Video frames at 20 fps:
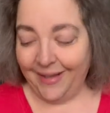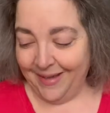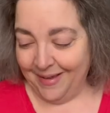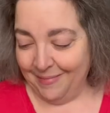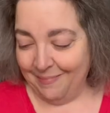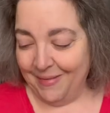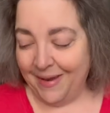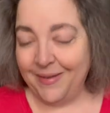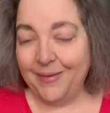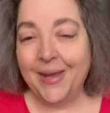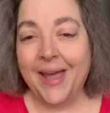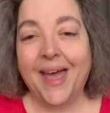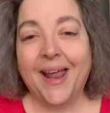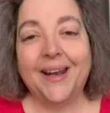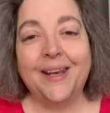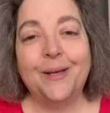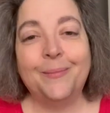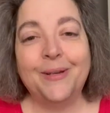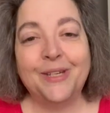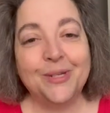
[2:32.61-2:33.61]
Maybe you had
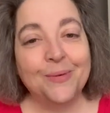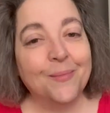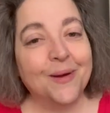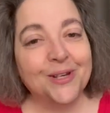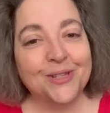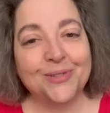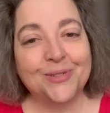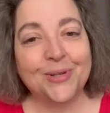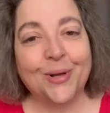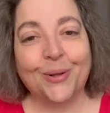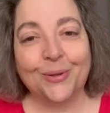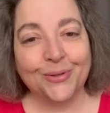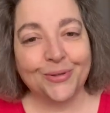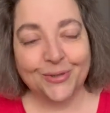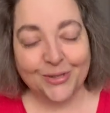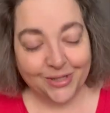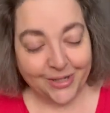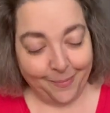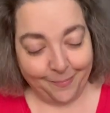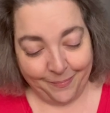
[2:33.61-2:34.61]
a little bit too much salt
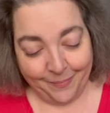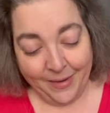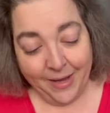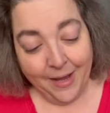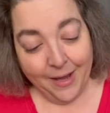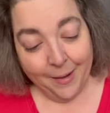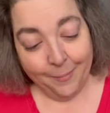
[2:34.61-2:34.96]
or something.